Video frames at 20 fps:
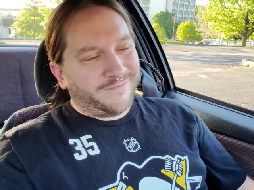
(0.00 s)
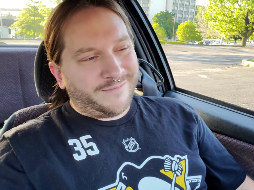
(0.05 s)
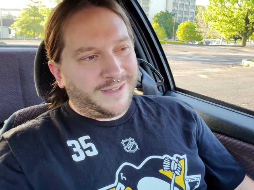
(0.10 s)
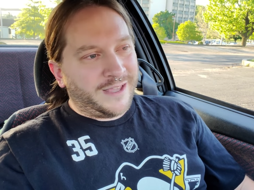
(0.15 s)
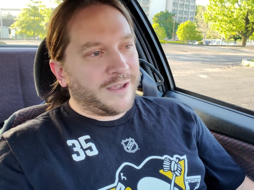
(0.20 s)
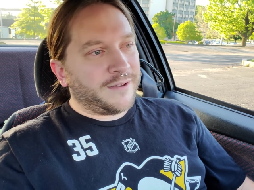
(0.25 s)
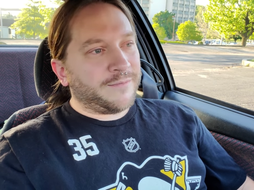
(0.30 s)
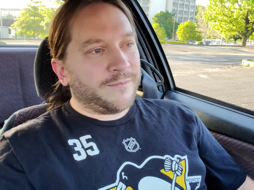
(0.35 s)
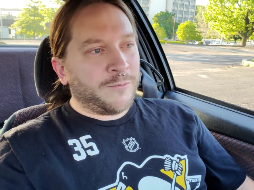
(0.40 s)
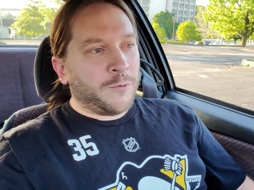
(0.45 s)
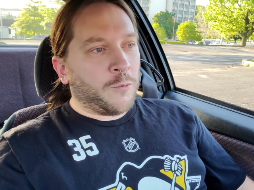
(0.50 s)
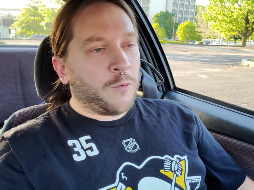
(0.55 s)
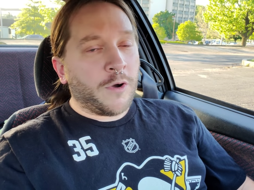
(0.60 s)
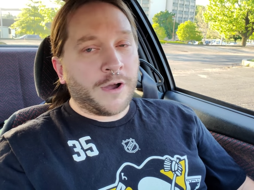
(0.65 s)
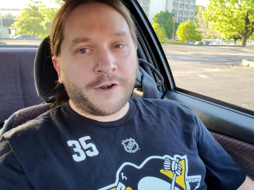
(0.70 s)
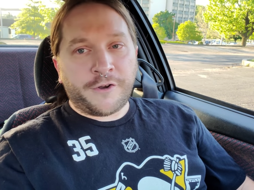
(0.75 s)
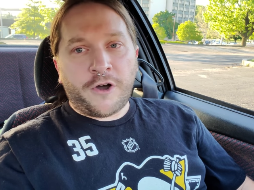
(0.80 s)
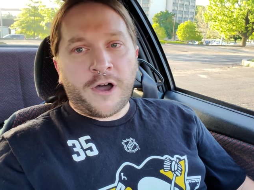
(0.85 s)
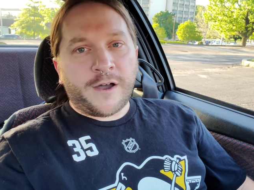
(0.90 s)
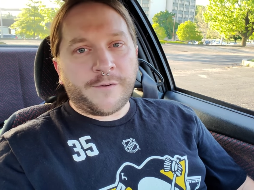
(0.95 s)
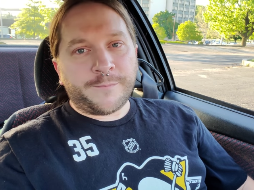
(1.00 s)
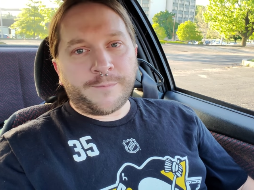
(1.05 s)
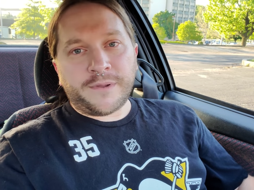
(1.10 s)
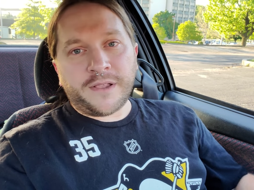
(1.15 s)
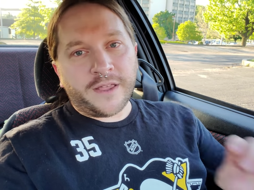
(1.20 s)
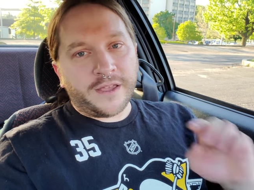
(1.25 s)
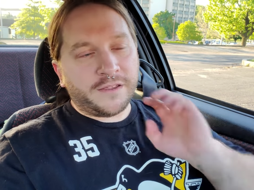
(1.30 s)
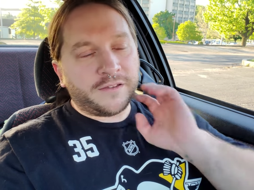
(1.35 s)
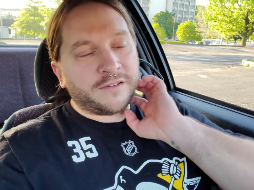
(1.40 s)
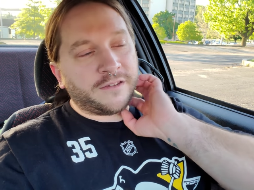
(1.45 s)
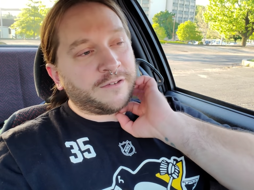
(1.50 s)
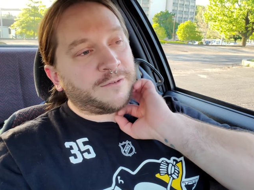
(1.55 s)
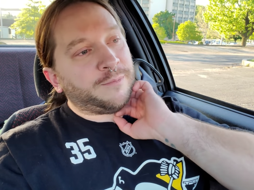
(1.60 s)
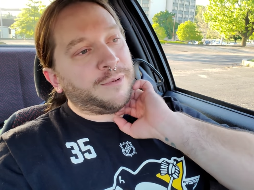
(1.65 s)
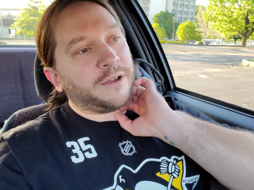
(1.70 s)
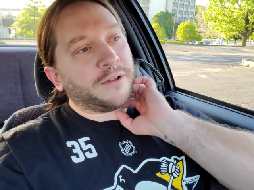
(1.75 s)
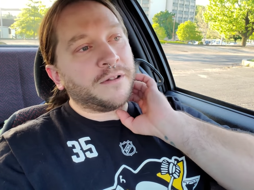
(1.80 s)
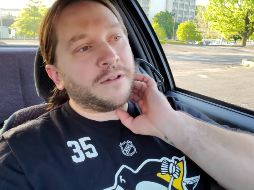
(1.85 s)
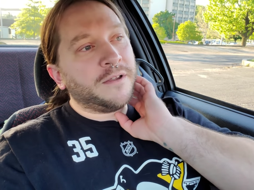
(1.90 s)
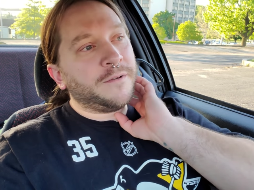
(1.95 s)
like one-off places,
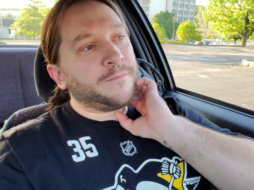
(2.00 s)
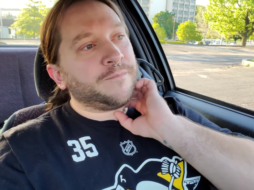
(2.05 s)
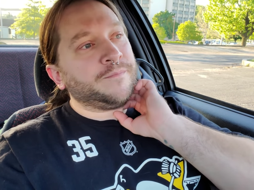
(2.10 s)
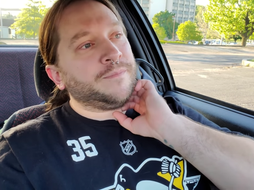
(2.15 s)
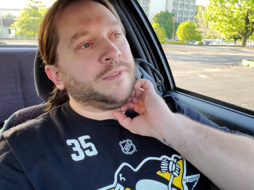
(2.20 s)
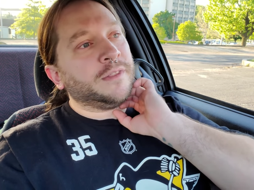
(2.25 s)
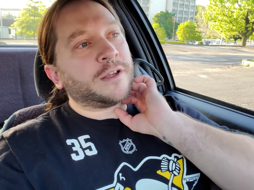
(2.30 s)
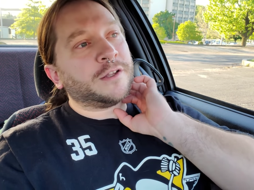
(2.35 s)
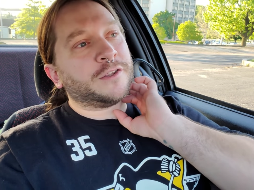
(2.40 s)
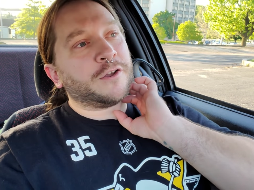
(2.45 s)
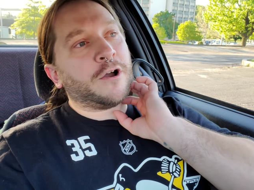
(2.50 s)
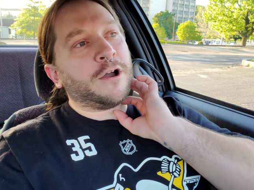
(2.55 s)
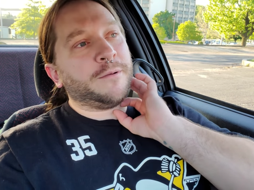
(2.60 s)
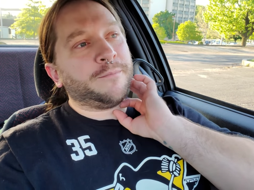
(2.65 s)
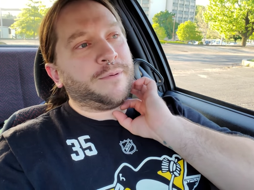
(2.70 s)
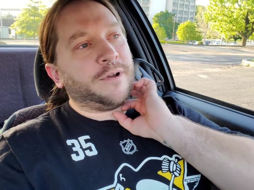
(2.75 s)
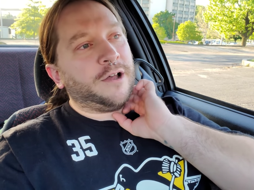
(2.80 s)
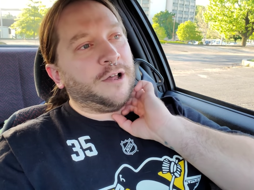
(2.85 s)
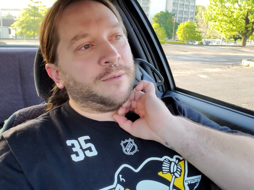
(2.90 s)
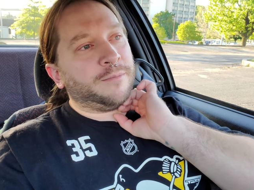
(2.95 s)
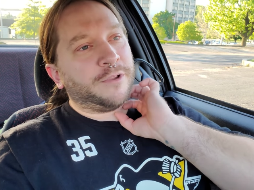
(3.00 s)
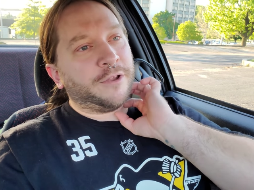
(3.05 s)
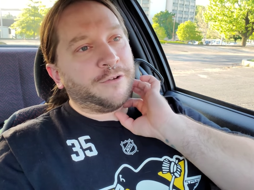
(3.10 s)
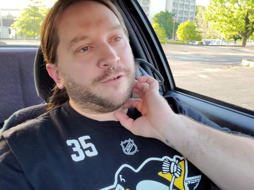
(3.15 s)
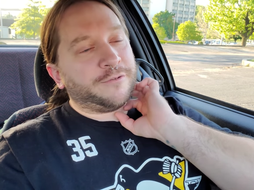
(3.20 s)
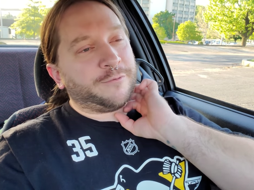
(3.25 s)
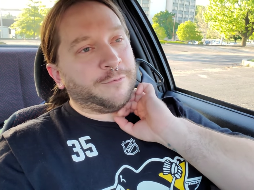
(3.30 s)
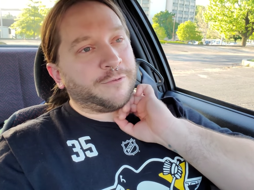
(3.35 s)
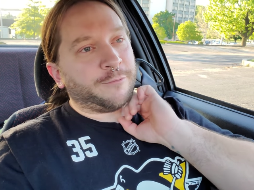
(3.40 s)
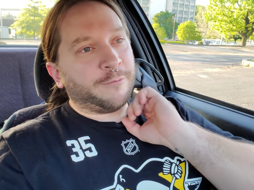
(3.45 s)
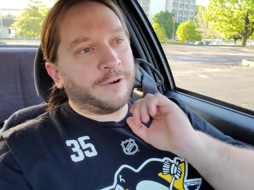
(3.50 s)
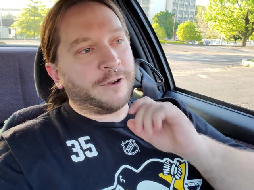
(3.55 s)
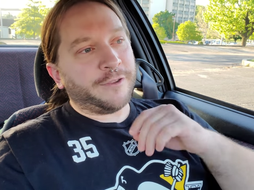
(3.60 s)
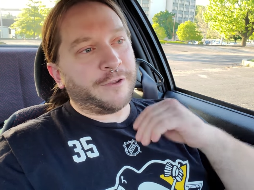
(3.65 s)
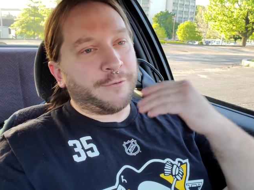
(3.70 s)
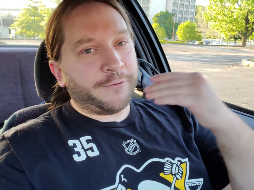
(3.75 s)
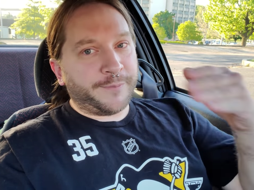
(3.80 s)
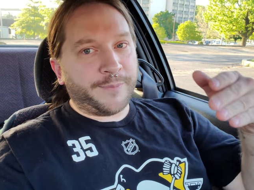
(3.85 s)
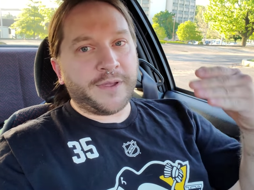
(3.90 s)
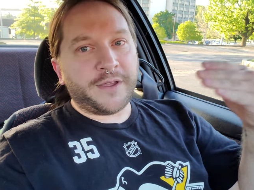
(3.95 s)
but Don Pablo's was one of
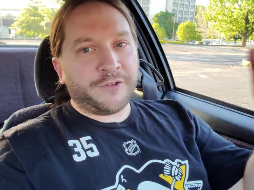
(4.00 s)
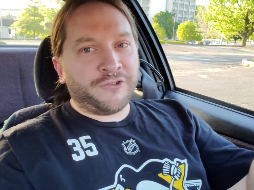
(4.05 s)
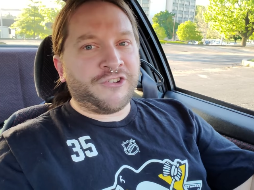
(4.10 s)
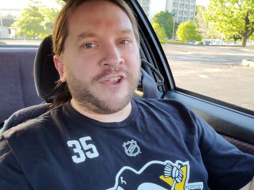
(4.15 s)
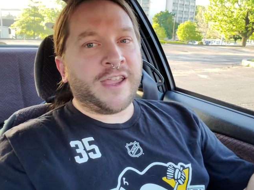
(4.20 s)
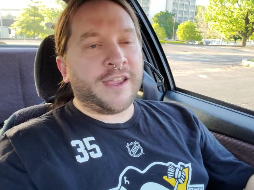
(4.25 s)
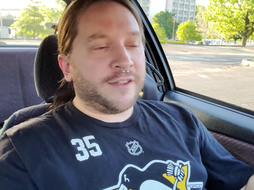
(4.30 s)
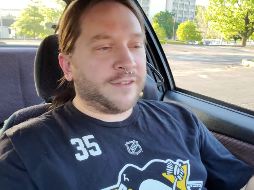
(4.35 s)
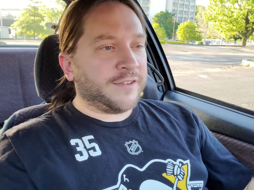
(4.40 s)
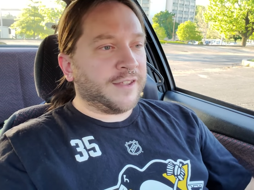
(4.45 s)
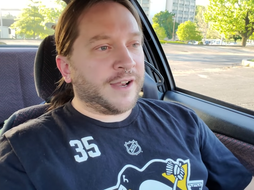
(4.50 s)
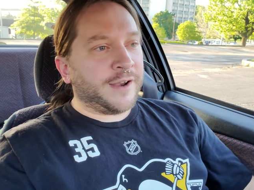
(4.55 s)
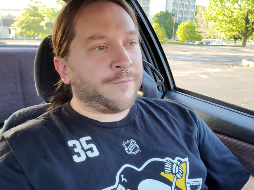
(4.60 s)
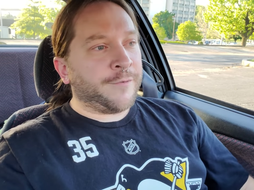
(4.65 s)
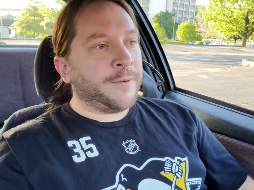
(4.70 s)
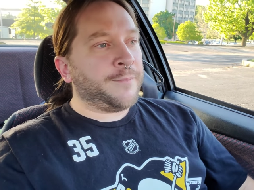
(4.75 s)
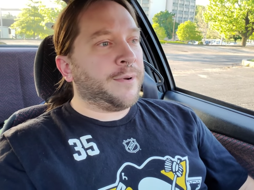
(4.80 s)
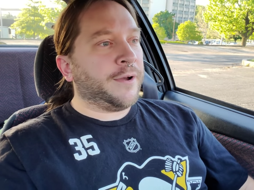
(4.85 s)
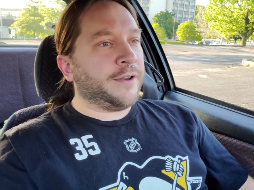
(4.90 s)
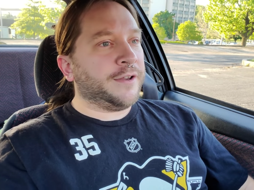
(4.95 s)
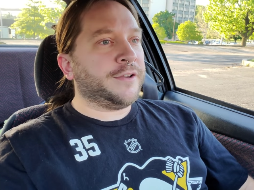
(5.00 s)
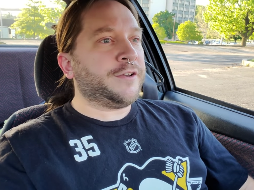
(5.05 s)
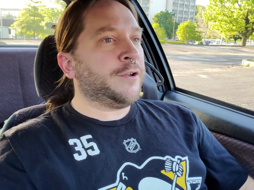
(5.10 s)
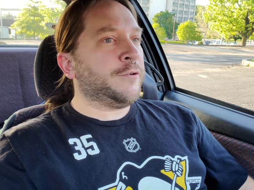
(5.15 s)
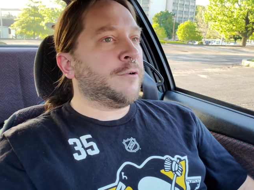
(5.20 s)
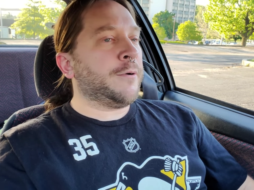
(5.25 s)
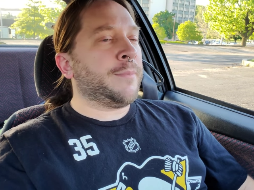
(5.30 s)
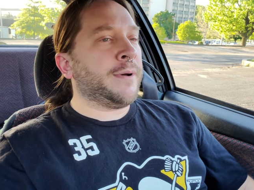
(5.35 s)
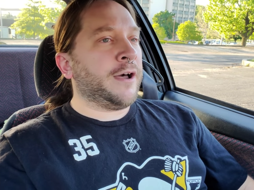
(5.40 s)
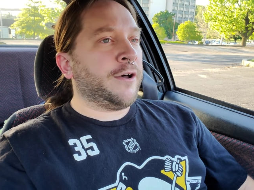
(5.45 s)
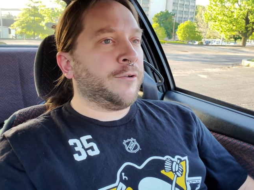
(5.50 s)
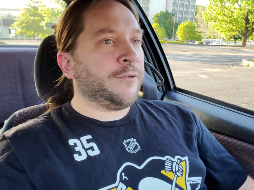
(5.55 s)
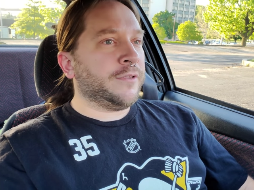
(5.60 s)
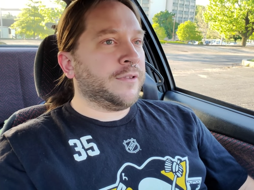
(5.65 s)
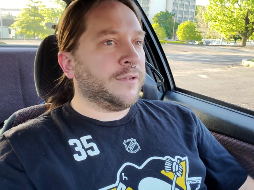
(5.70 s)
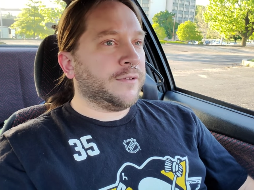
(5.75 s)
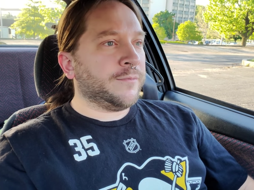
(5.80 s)
those big chains that everybody knew about.